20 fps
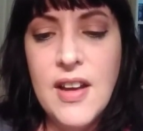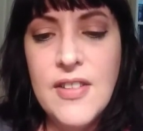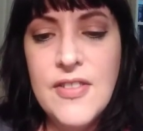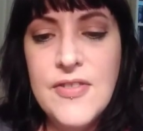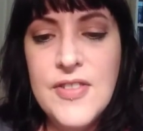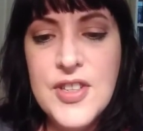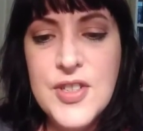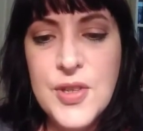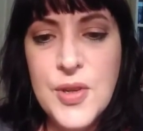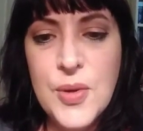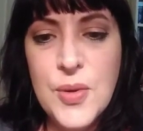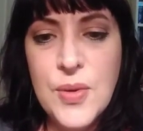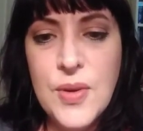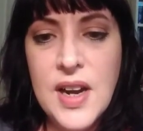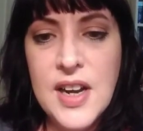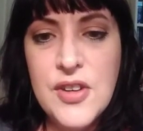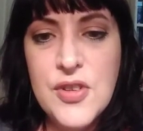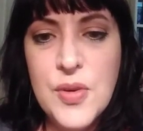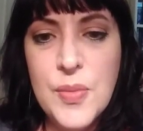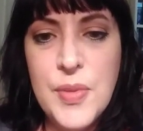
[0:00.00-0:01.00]
physical
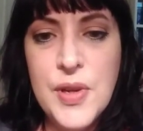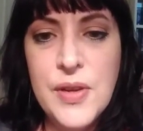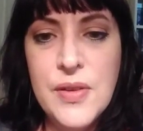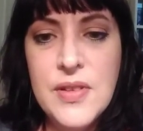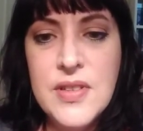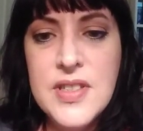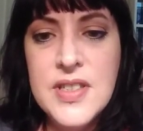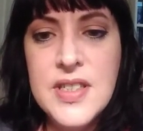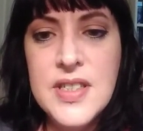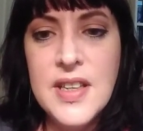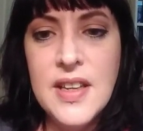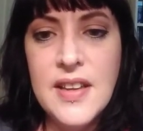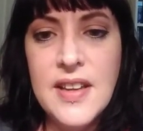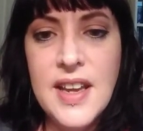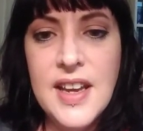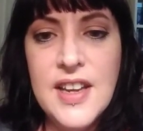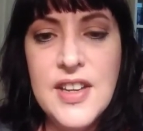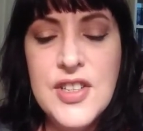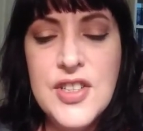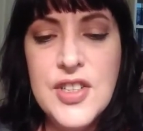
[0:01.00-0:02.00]
attributes
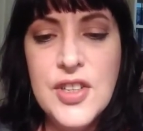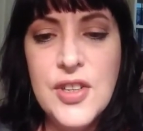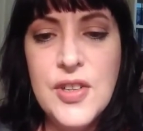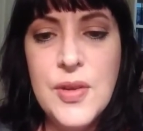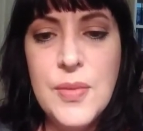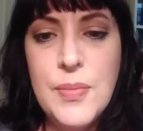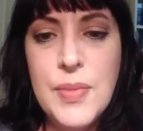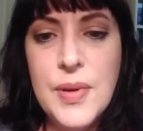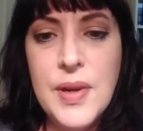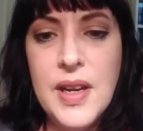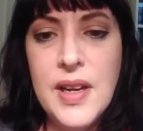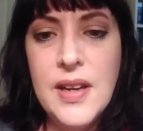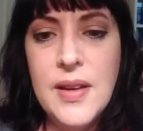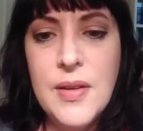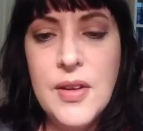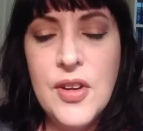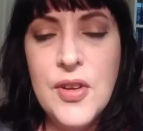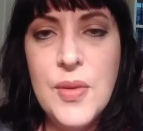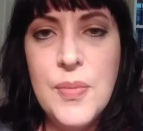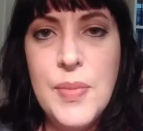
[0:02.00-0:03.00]
that could
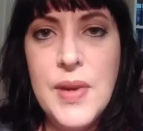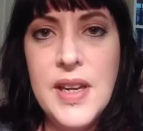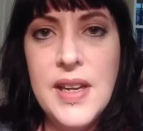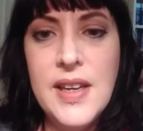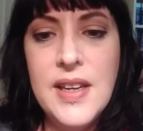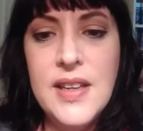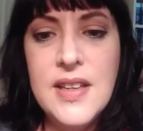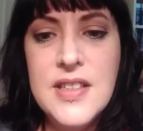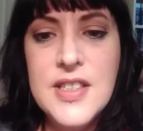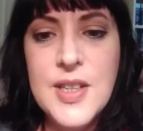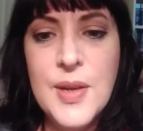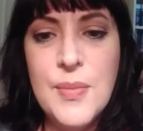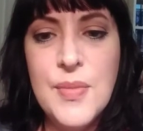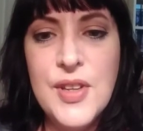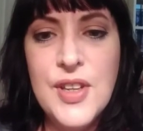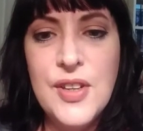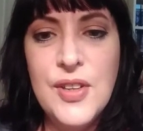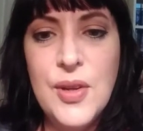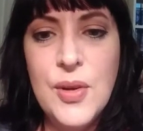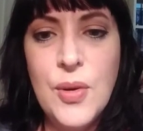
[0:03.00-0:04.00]
be
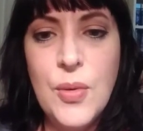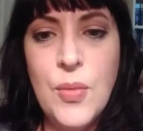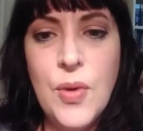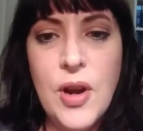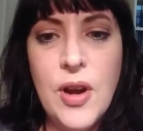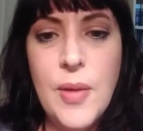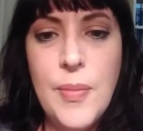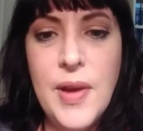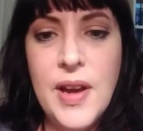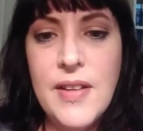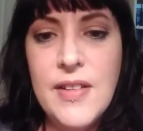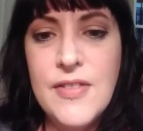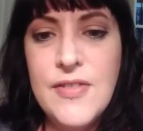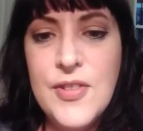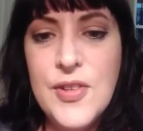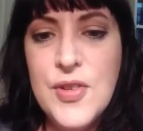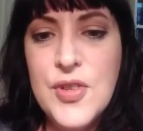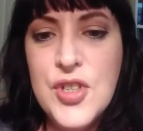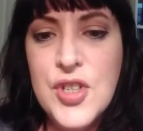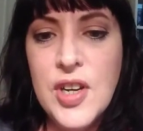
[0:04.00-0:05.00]
something that you'll worry about in the
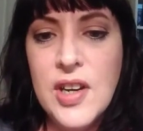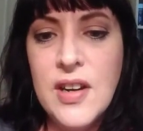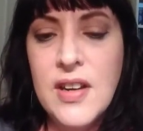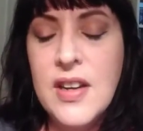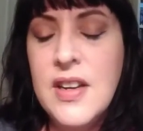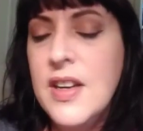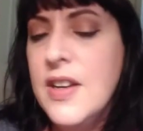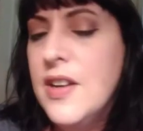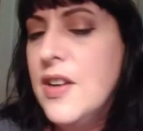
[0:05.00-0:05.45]
future.